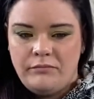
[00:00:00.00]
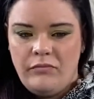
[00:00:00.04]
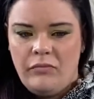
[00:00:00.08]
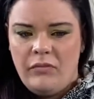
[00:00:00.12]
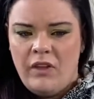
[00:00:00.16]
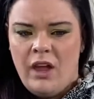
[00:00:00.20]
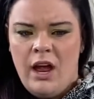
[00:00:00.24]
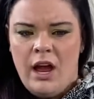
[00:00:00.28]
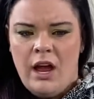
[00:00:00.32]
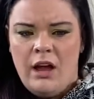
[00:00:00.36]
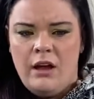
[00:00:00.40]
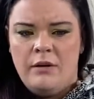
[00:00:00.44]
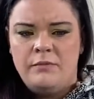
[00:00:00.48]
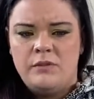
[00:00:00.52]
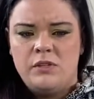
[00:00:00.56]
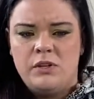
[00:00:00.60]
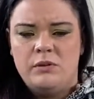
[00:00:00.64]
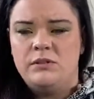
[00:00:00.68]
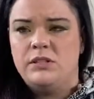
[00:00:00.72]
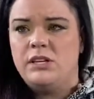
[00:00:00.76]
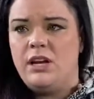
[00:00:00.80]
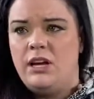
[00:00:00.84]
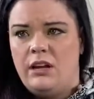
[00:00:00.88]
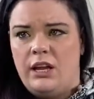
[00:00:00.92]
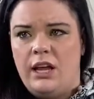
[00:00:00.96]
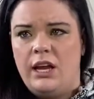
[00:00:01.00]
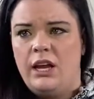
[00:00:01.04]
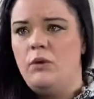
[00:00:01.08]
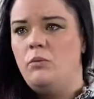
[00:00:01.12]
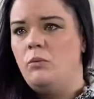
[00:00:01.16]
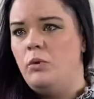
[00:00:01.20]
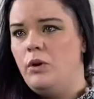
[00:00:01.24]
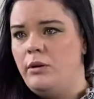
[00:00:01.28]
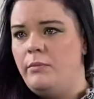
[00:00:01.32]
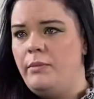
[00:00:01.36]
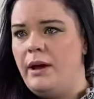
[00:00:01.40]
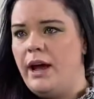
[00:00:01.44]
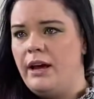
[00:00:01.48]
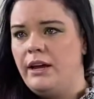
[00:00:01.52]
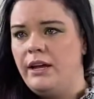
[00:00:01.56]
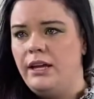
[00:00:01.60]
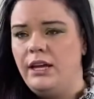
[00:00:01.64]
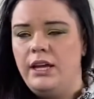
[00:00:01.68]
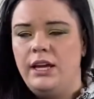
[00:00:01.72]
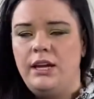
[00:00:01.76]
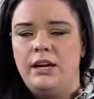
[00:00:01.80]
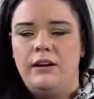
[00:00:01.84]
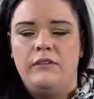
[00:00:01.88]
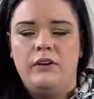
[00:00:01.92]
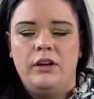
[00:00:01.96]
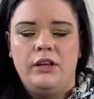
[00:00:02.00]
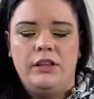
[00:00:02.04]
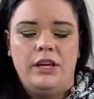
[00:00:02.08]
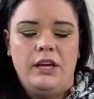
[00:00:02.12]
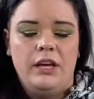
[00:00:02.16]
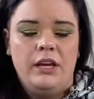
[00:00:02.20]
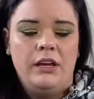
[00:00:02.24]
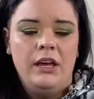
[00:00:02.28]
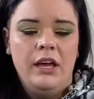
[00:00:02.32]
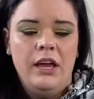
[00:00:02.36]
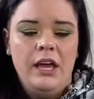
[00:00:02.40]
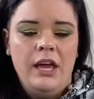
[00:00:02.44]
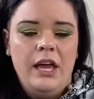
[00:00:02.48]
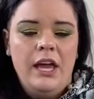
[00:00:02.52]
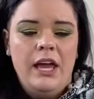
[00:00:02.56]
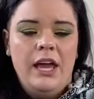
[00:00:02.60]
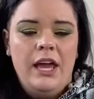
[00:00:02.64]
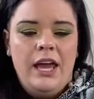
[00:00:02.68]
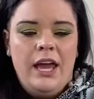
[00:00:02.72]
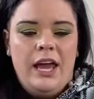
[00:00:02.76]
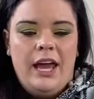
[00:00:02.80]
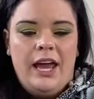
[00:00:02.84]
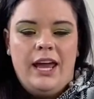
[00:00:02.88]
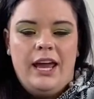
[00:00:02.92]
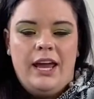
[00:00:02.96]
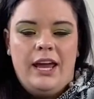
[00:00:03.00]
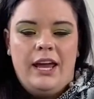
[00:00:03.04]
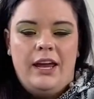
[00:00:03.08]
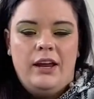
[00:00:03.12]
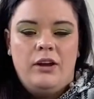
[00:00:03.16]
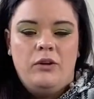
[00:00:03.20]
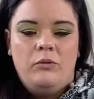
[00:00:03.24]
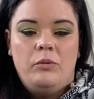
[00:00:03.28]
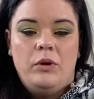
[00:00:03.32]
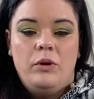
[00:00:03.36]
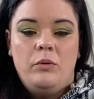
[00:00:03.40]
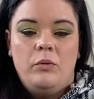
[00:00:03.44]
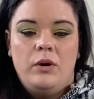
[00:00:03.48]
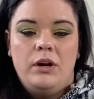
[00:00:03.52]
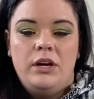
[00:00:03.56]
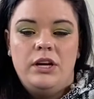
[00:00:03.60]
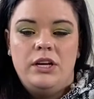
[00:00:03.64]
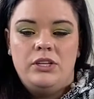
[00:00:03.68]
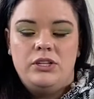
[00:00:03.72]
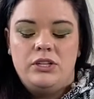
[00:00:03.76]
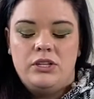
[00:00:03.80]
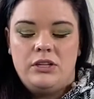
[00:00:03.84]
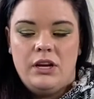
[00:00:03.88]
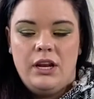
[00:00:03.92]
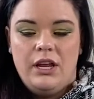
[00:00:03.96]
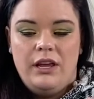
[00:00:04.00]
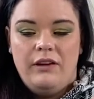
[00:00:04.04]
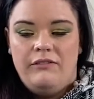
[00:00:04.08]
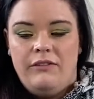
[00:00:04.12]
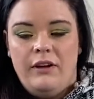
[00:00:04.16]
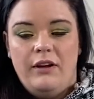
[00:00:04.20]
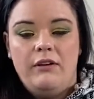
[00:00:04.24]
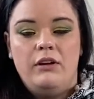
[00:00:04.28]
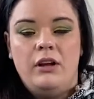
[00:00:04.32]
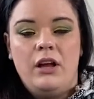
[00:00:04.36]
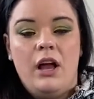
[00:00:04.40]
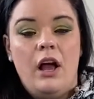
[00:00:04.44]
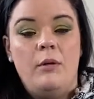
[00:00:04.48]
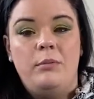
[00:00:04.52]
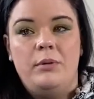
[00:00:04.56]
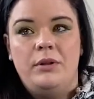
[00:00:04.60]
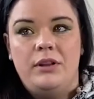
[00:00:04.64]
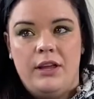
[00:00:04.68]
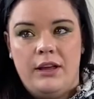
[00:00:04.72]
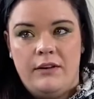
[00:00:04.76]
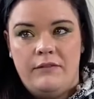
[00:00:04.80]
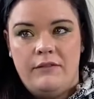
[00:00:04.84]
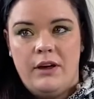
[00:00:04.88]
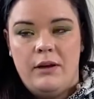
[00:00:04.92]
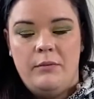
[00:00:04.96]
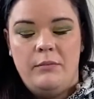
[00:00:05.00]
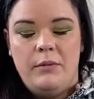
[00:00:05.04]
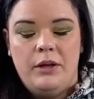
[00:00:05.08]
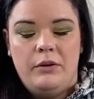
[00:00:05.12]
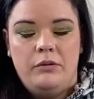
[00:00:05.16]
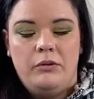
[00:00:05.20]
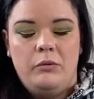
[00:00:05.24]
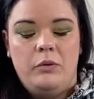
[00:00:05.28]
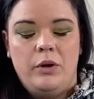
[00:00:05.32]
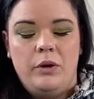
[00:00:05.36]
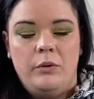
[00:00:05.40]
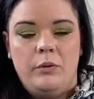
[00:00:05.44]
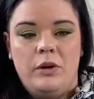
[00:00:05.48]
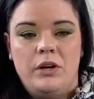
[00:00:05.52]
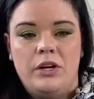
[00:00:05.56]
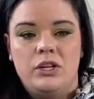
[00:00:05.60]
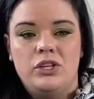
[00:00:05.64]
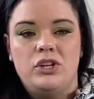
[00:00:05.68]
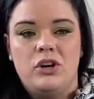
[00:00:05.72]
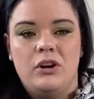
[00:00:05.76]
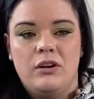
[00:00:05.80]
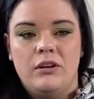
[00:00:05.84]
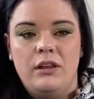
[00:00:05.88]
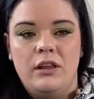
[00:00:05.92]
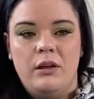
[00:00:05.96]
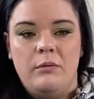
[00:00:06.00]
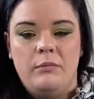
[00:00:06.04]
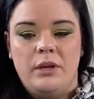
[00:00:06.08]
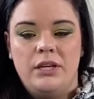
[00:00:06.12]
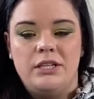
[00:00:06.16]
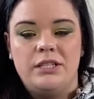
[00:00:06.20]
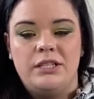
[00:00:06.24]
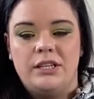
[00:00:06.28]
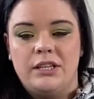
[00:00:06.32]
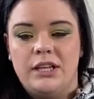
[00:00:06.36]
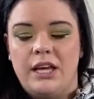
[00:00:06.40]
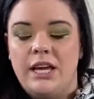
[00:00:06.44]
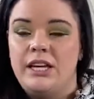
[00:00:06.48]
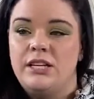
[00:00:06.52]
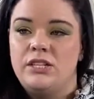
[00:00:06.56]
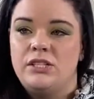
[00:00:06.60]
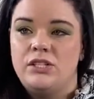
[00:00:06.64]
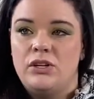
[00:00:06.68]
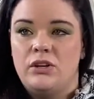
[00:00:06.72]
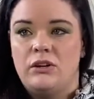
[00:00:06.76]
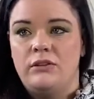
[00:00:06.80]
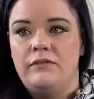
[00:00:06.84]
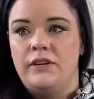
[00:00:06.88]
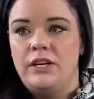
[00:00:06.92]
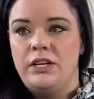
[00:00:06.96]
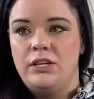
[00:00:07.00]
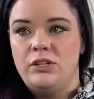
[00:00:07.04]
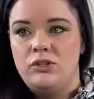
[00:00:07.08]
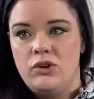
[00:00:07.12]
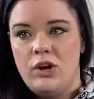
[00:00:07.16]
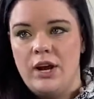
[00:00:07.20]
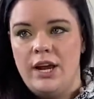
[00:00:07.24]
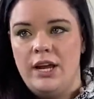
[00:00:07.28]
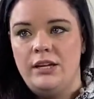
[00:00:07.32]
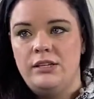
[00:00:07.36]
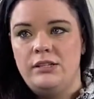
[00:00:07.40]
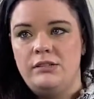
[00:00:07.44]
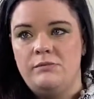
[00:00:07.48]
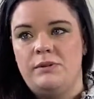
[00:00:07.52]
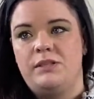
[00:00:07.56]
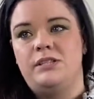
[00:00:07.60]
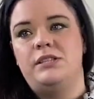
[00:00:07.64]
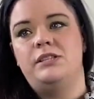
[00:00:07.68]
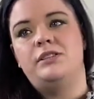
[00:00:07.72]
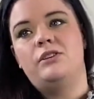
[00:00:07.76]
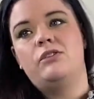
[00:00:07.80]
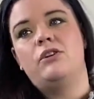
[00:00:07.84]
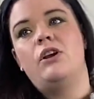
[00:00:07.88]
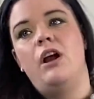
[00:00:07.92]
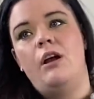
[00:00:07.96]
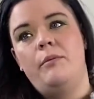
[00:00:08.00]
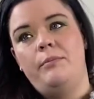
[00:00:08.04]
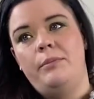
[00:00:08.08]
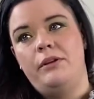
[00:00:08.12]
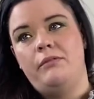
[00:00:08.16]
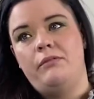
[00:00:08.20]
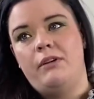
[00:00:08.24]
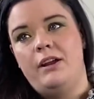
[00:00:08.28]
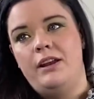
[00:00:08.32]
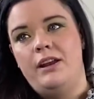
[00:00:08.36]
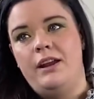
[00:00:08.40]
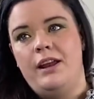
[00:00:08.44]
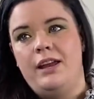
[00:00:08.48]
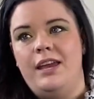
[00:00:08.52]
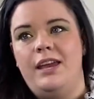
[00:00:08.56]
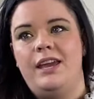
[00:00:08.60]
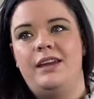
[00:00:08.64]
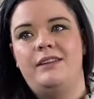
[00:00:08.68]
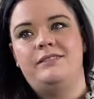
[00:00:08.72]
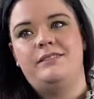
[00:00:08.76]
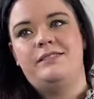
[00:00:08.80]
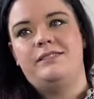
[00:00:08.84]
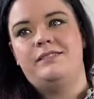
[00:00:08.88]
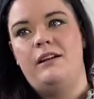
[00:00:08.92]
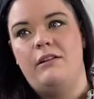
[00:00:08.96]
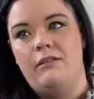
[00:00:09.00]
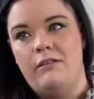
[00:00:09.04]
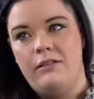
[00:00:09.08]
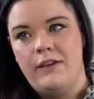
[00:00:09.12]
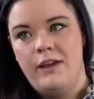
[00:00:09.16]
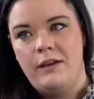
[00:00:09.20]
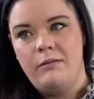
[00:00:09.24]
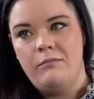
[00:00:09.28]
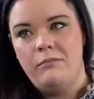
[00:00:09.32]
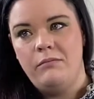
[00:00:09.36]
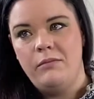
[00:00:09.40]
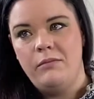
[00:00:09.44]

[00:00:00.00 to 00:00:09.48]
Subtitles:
So it's got like a wood backing and everything. And he found a couple of them, and we want to turn them into like serving trays, but since they're copywritten, I can't sell them.